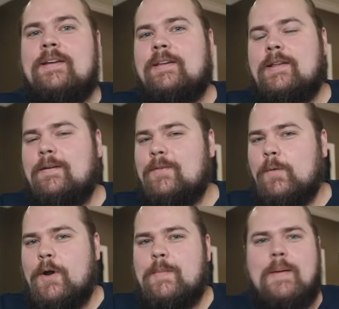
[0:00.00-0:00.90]
you don't have to
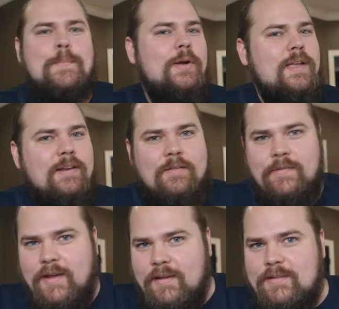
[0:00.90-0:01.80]
worry about booking in
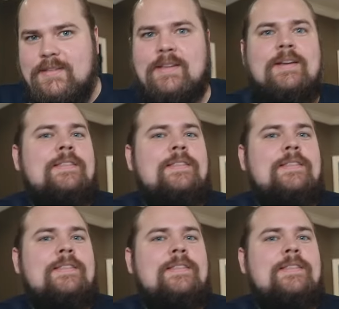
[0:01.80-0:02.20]
advance,